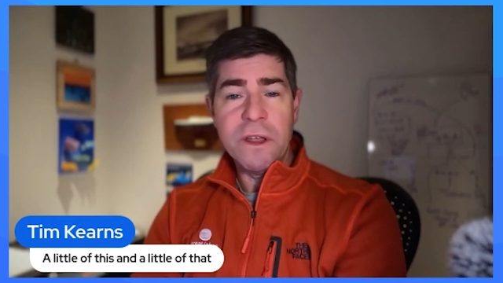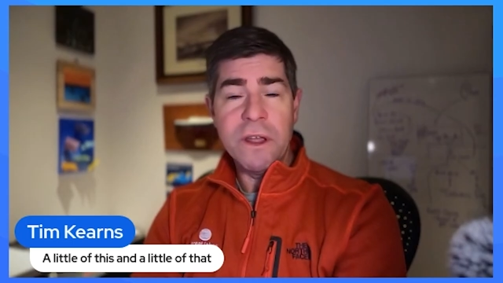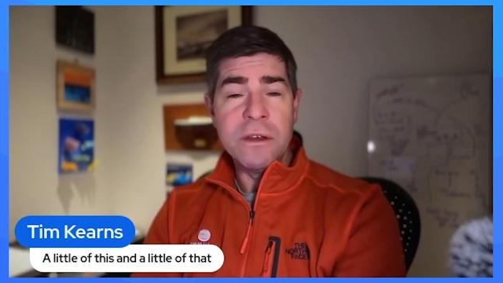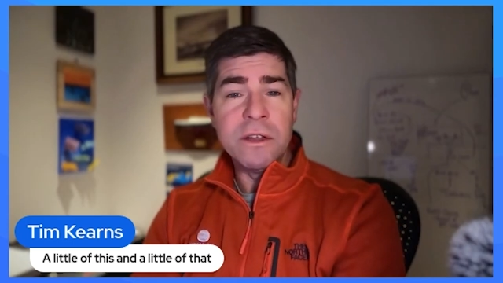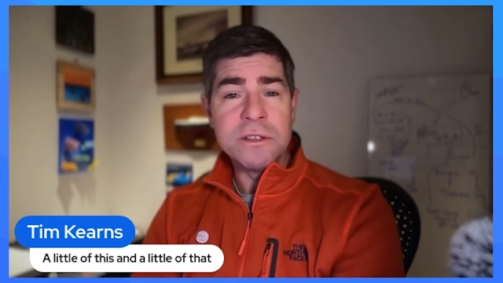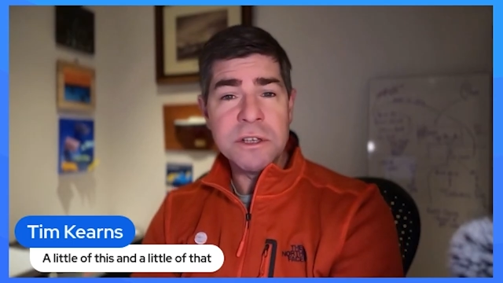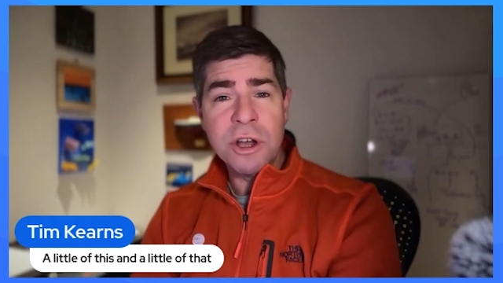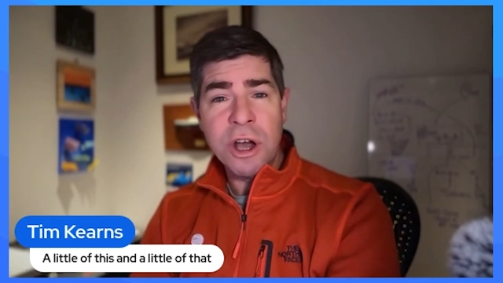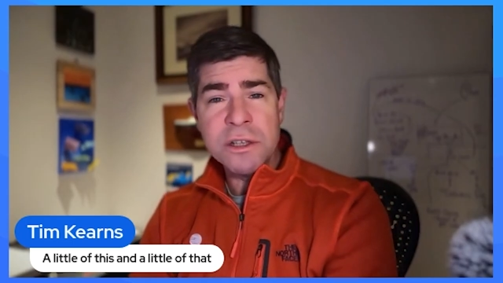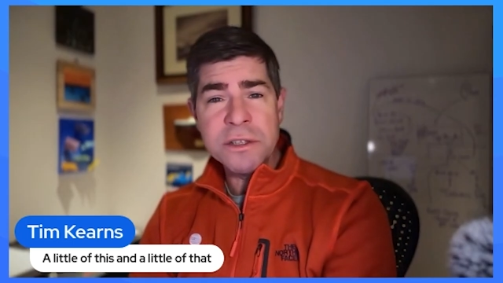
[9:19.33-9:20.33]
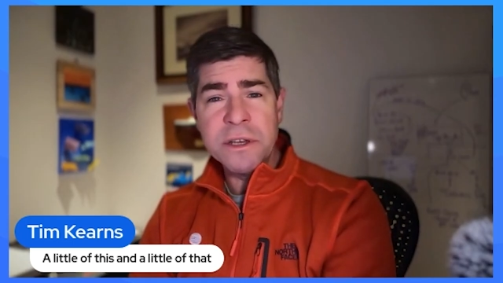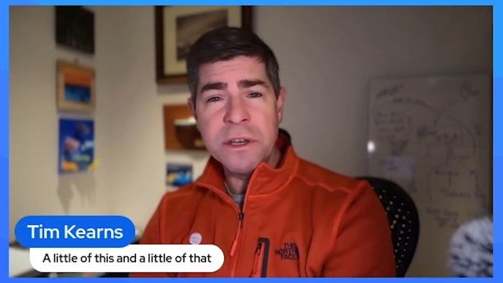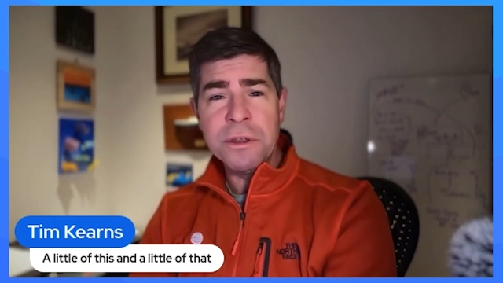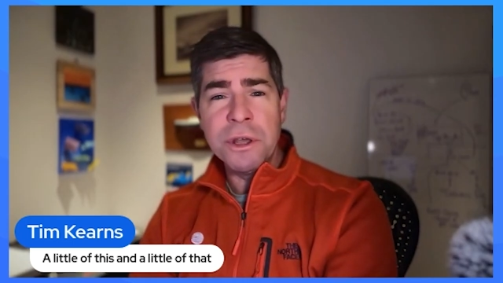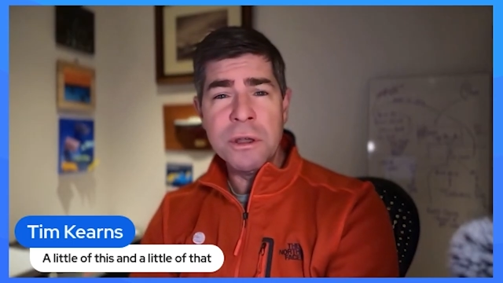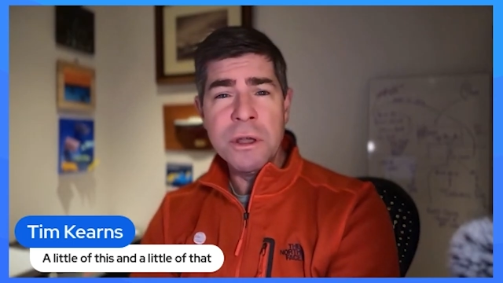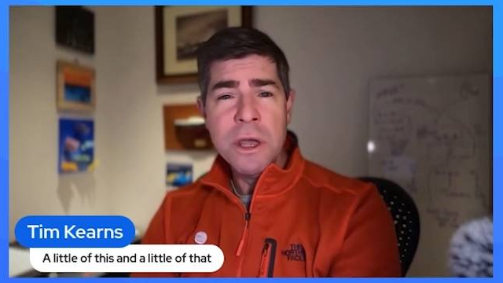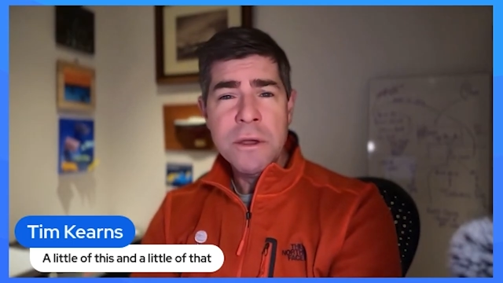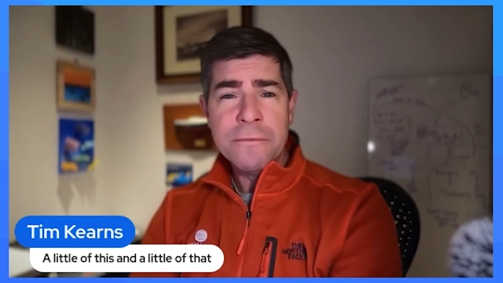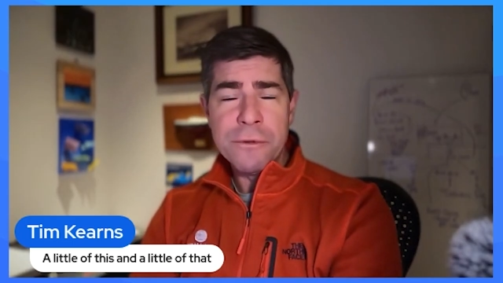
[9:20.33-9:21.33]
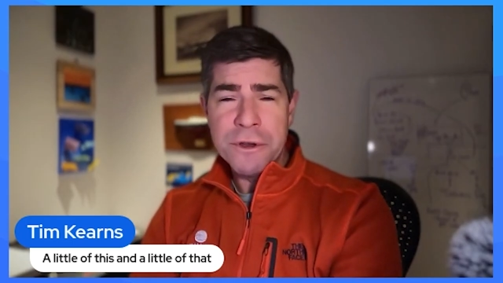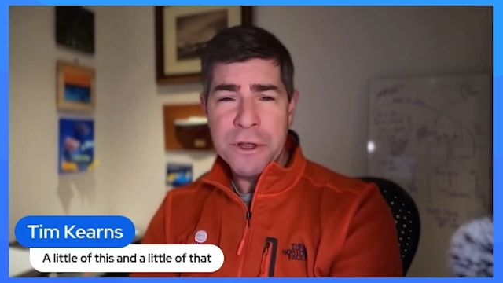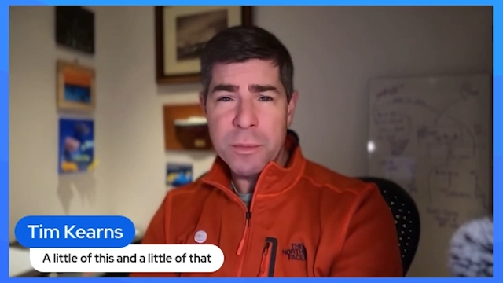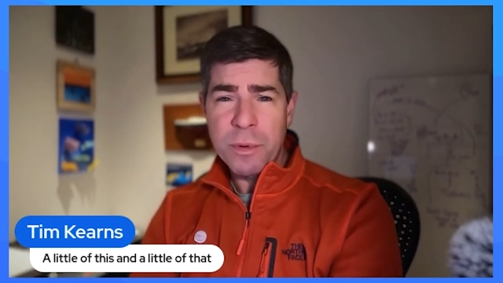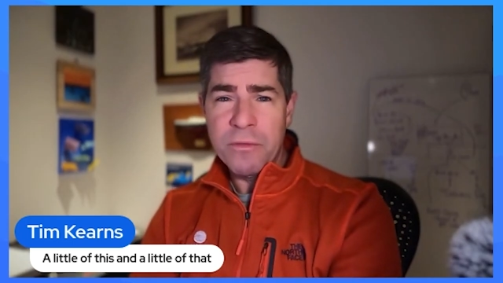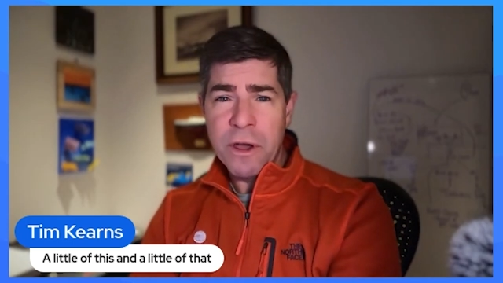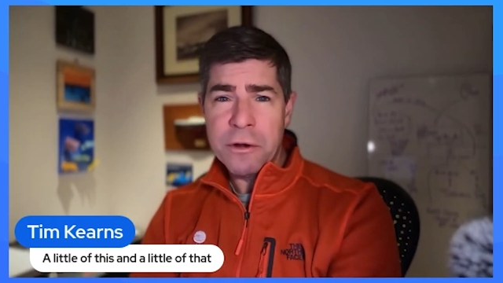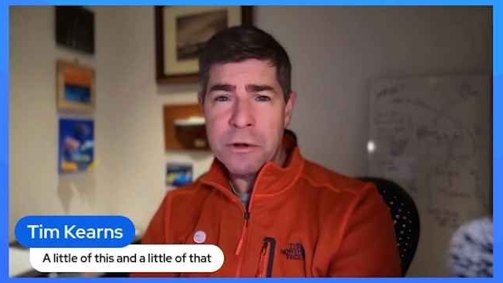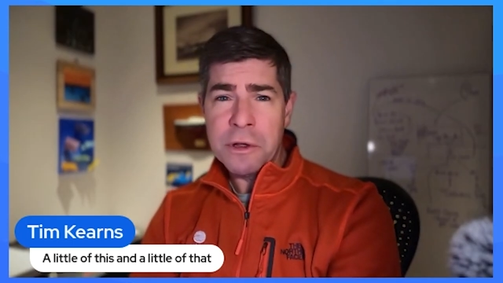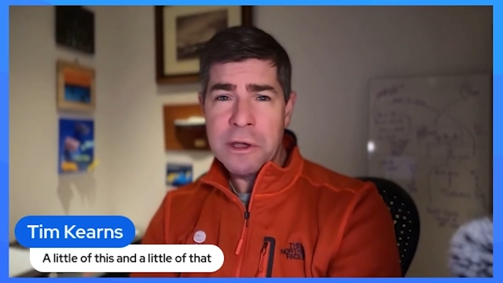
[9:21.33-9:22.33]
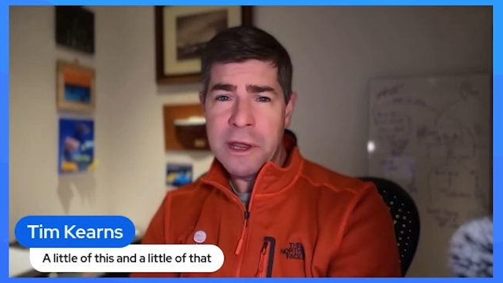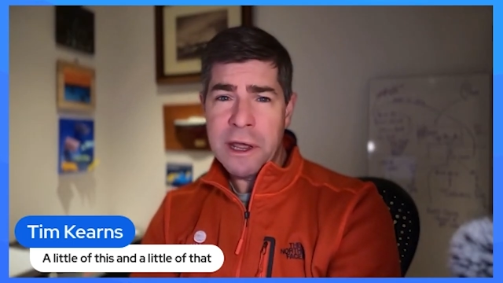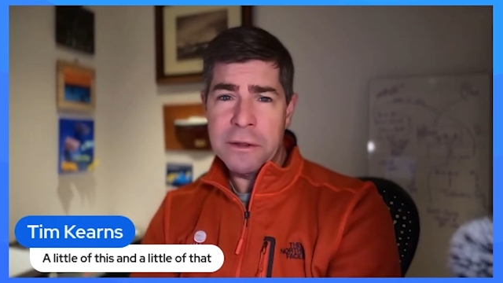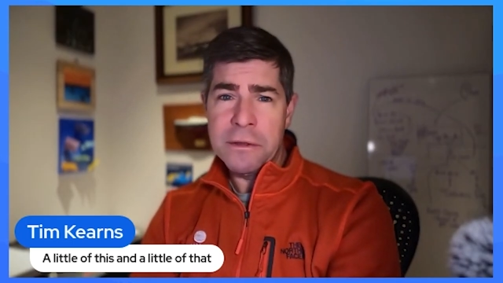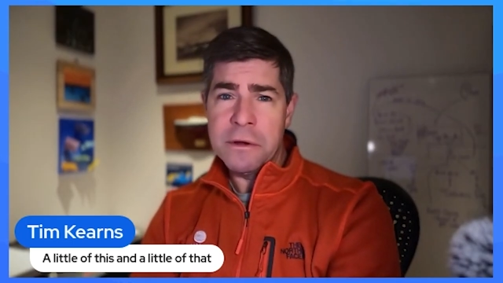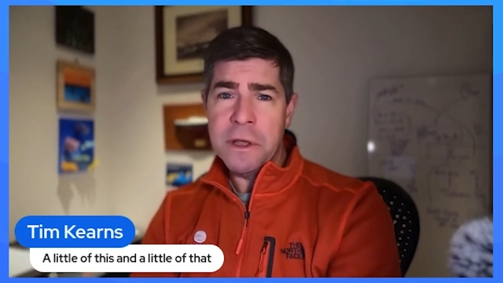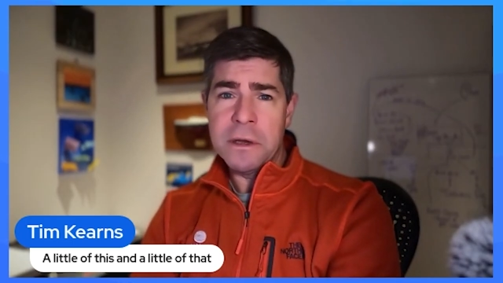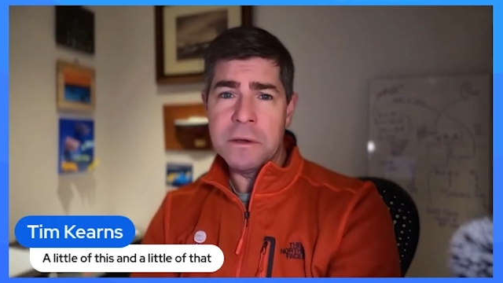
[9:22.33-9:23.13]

And does it cost anything for a data provider to connect their data to